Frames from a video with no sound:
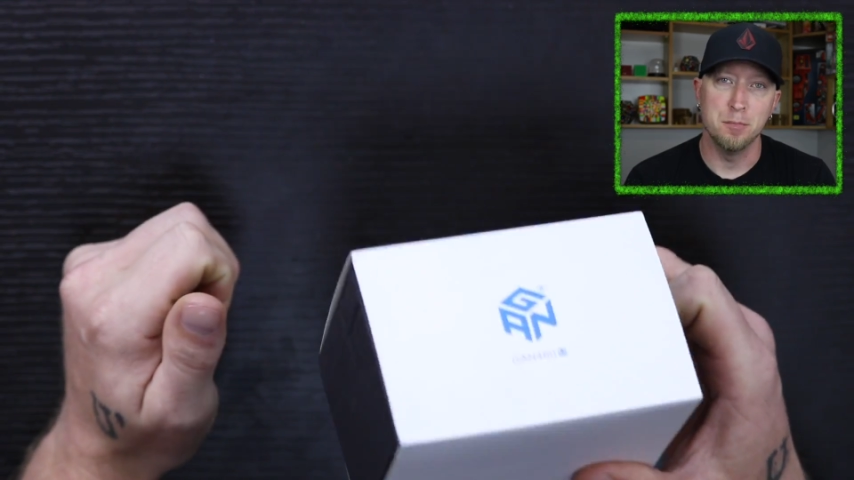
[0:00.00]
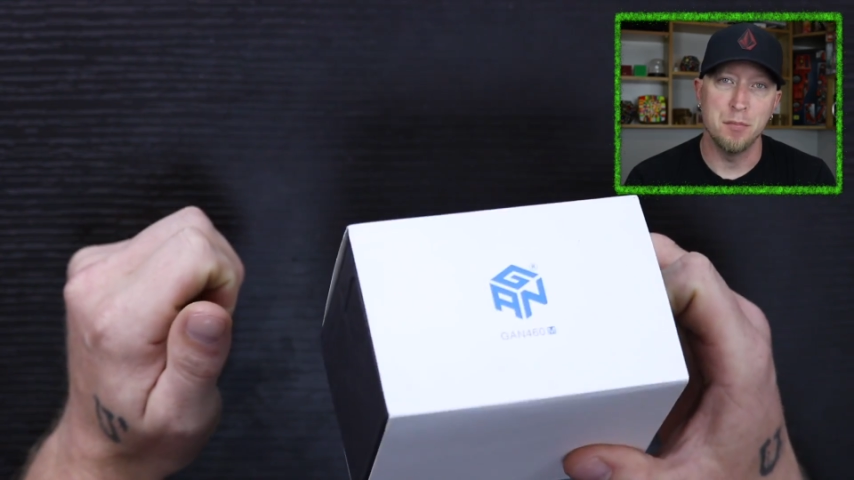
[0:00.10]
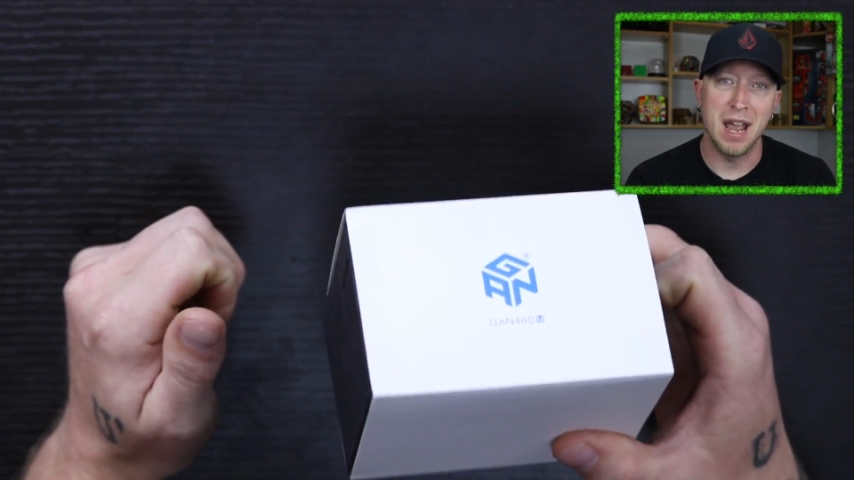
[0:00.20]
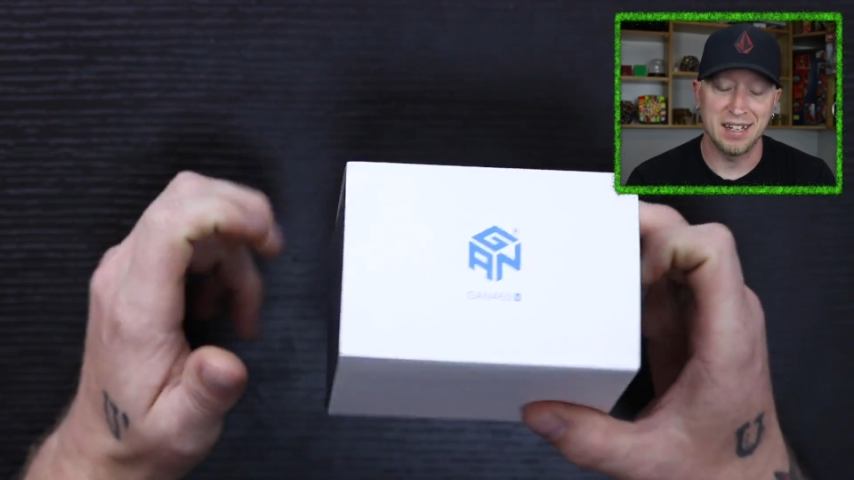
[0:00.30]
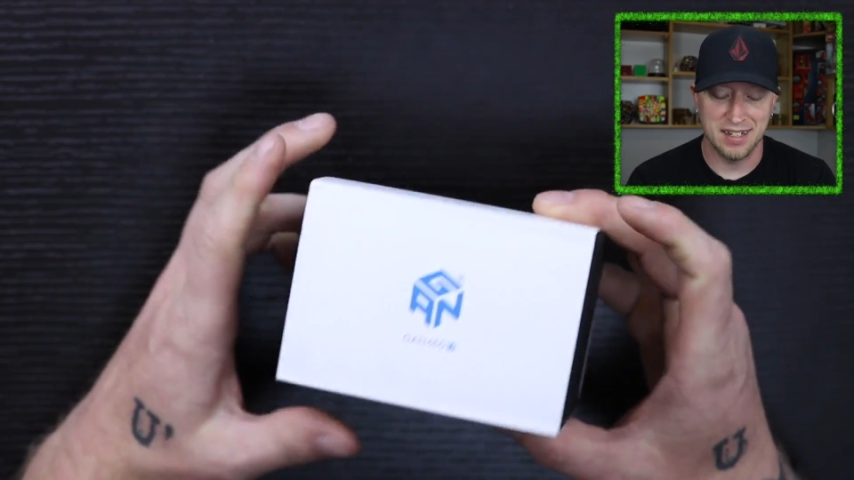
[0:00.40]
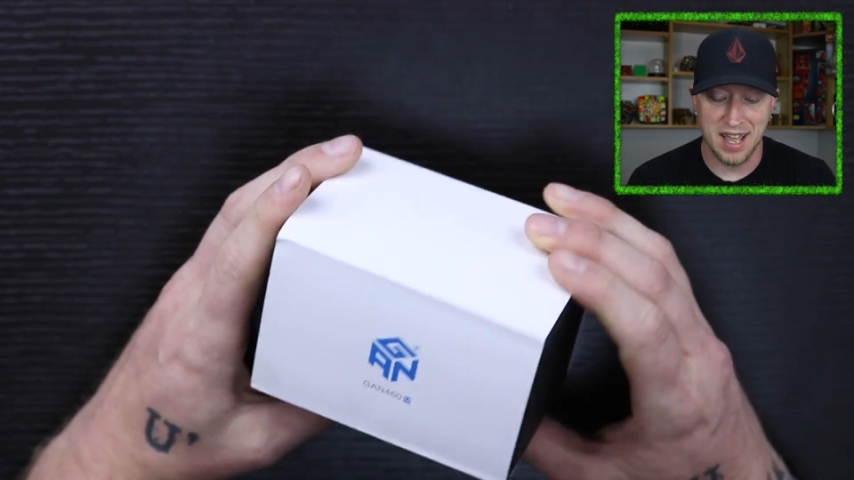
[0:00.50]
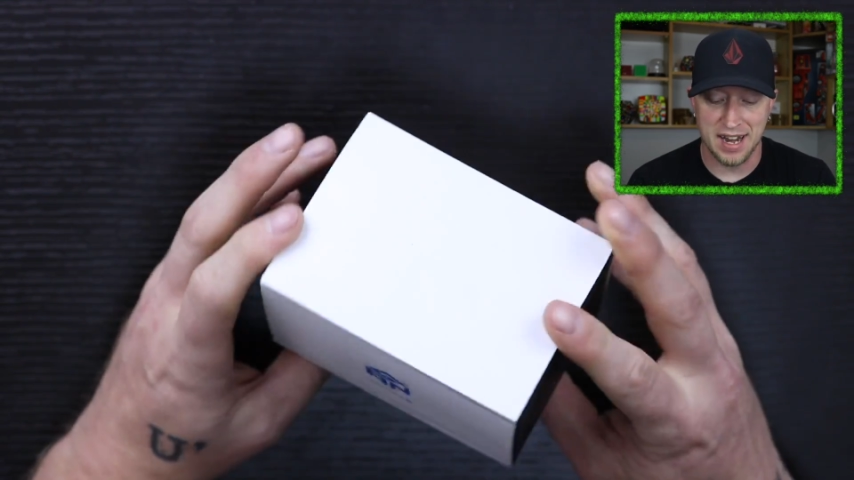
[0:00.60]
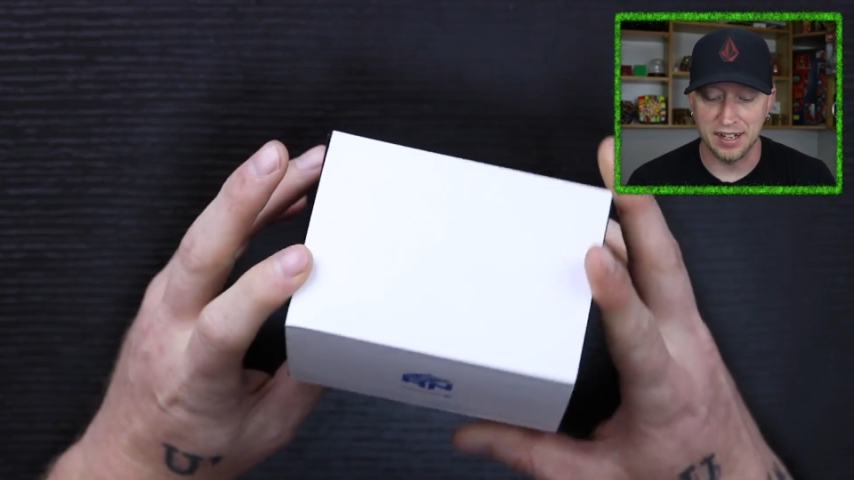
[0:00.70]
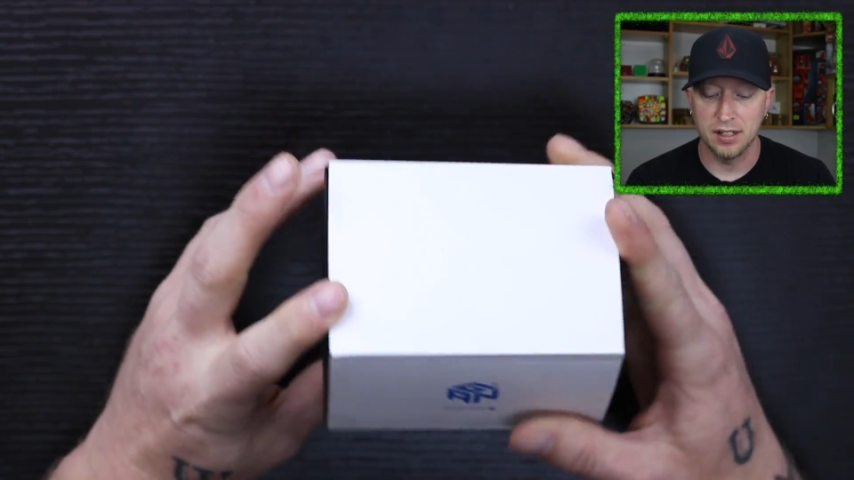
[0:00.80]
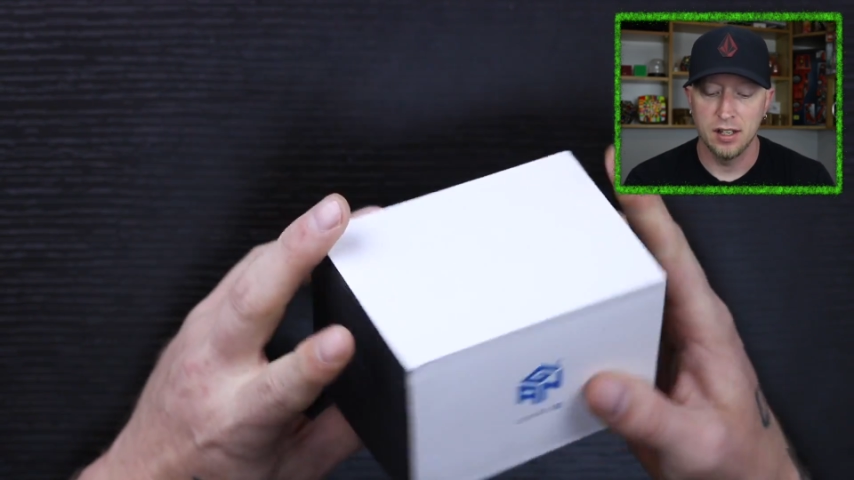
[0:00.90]

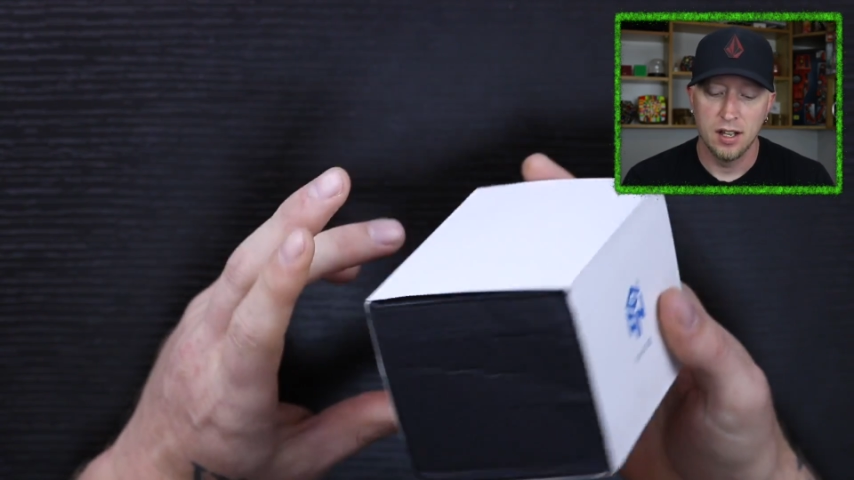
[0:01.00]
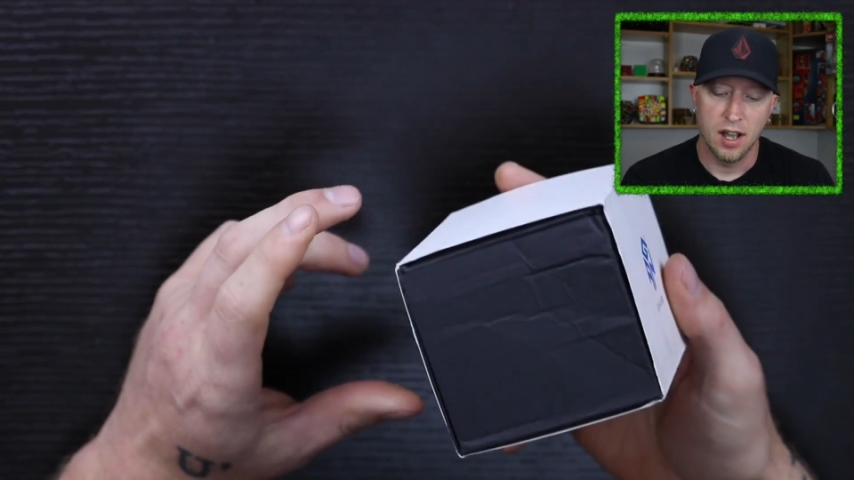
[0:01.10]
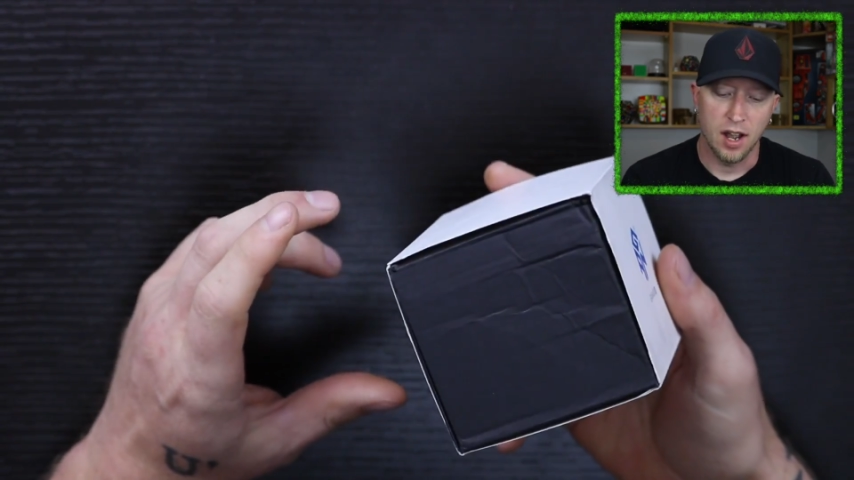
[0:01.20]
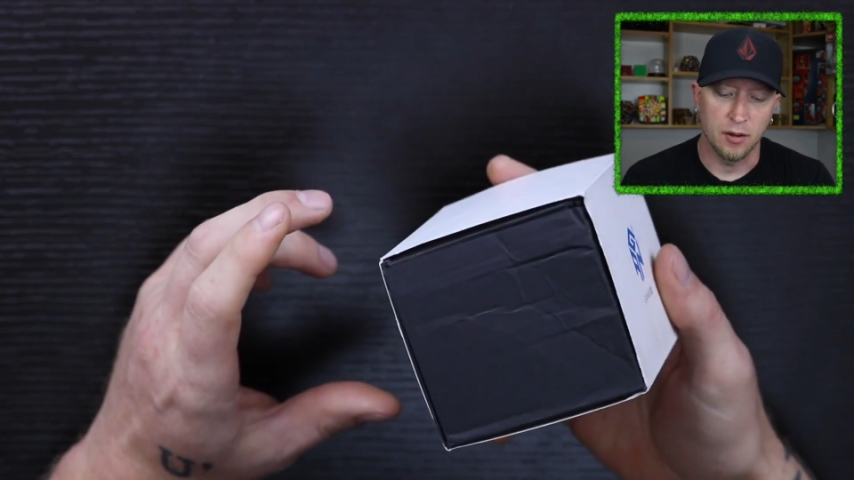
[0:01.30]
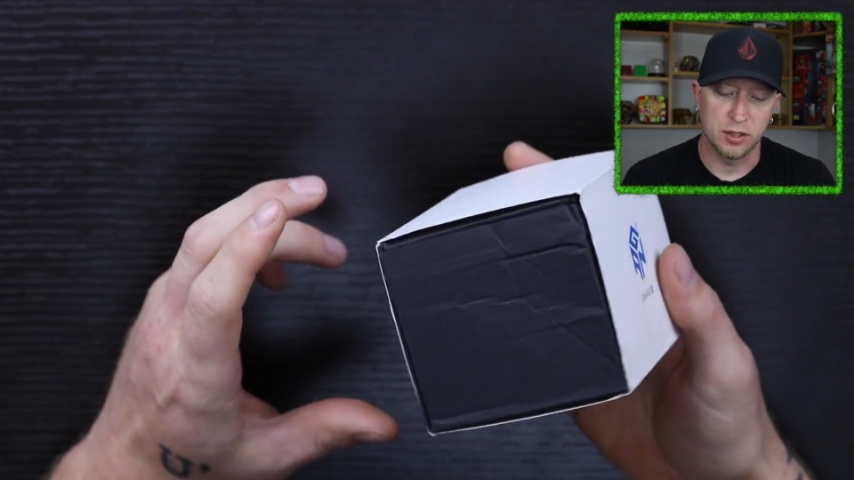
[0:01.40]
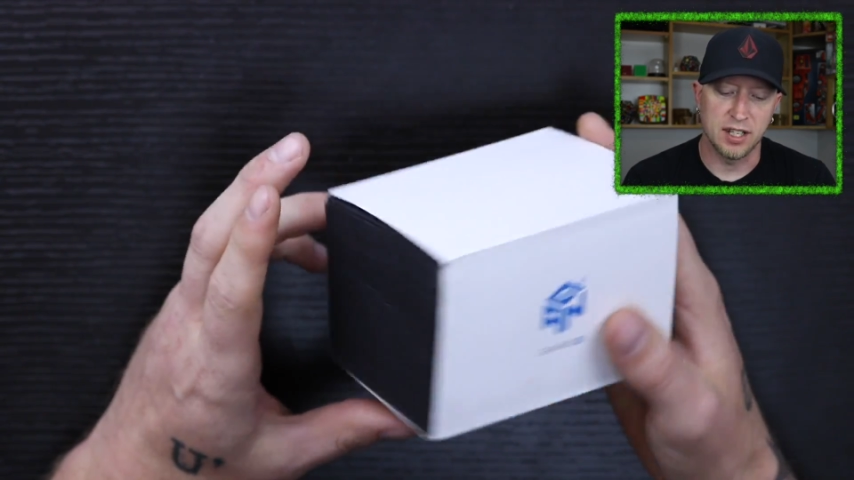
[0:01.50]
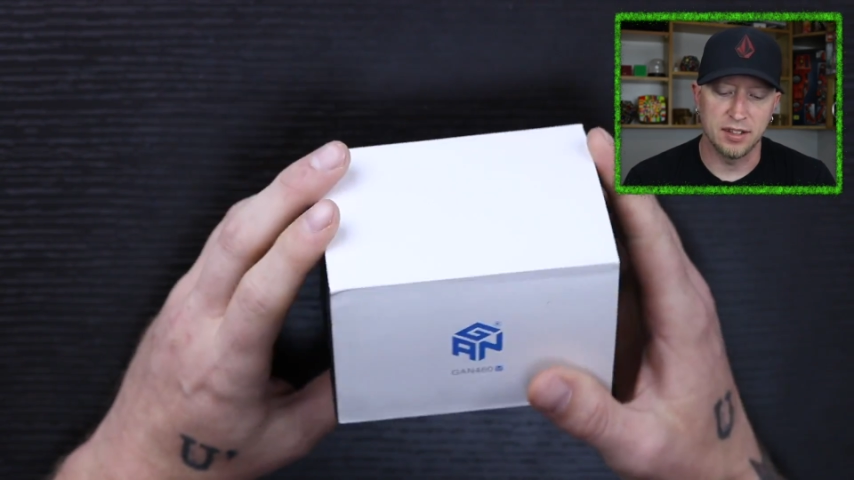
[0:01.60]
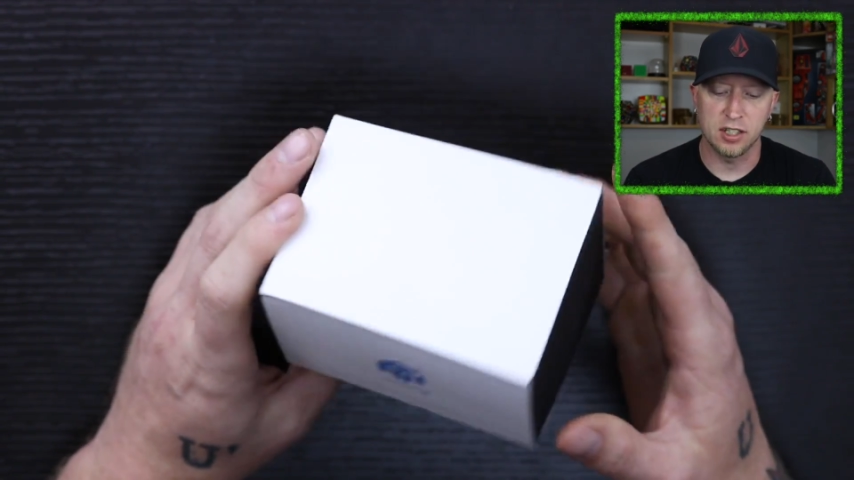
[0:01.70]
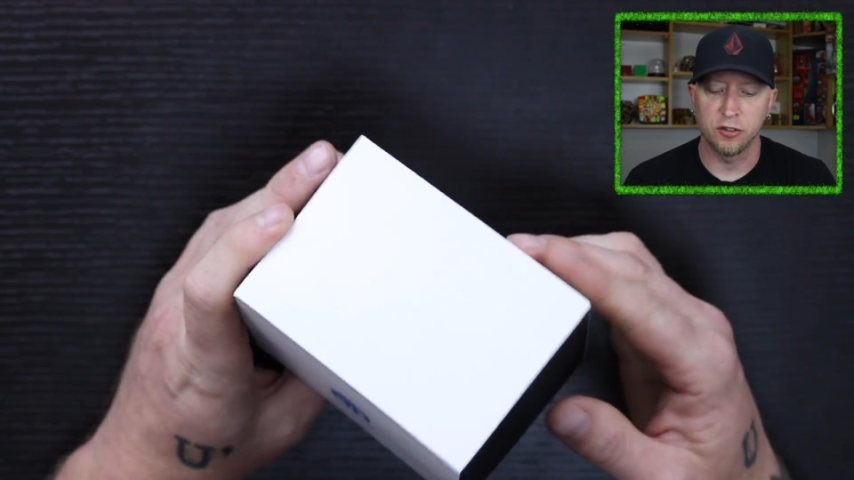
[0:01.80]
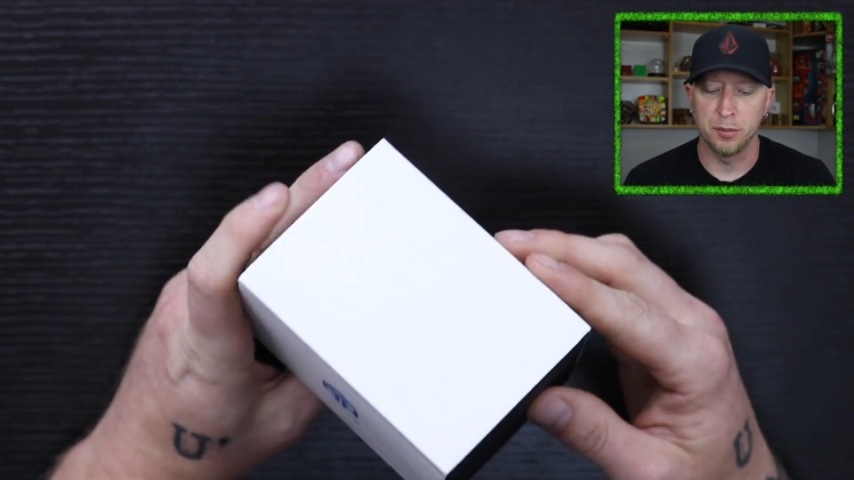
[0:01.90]
Magnetic. I was sent
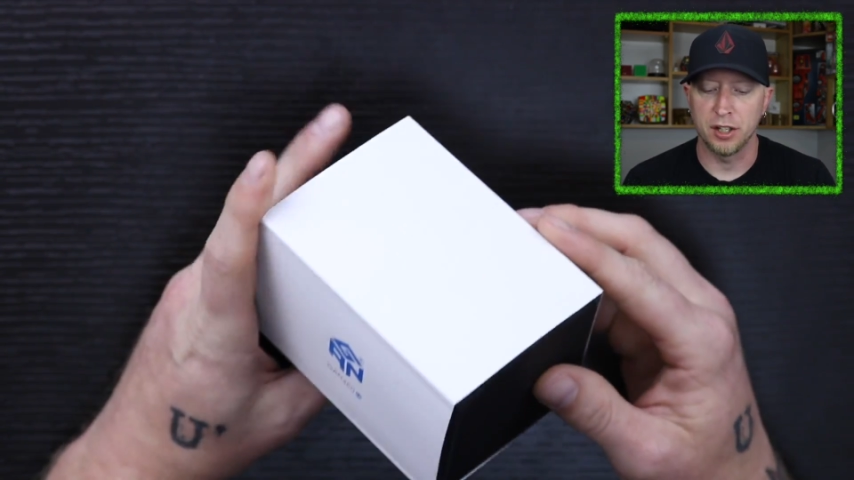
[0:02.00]
this from the